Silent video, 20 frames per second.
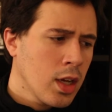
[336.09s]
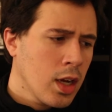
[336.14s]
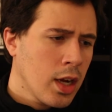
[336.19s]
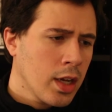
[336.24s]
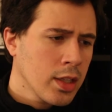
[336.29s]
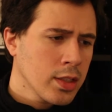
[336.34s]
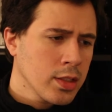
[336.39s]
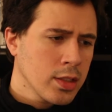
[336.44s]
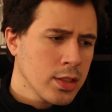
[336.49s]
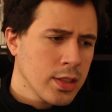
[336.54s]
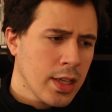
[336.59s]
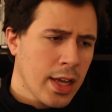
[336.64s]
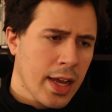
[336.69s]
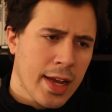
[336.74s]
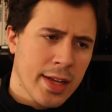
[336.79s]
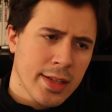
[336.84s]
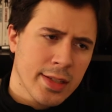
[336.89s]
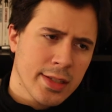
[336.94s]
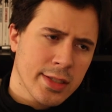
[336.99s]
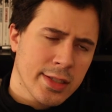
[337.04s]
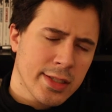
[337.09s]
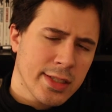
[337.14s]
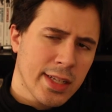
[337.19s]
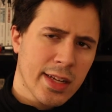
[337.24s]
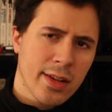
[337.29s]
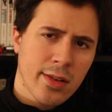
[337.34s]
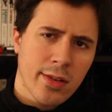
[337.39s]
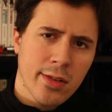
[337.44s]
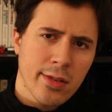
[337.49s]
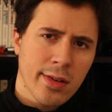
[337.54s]
Other than that, there's
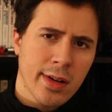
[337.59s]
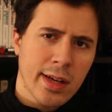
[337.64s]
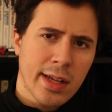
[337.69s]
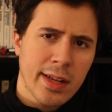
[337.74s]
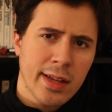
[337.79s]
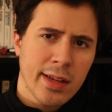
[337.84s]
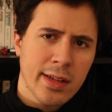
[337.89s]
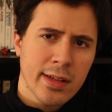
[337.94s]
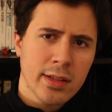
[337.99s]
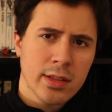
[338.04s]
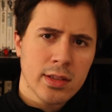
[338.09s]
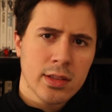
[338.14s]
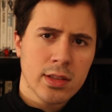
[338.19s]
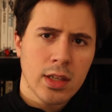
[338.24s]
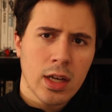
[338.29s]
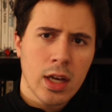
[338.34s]
not a whole lot else.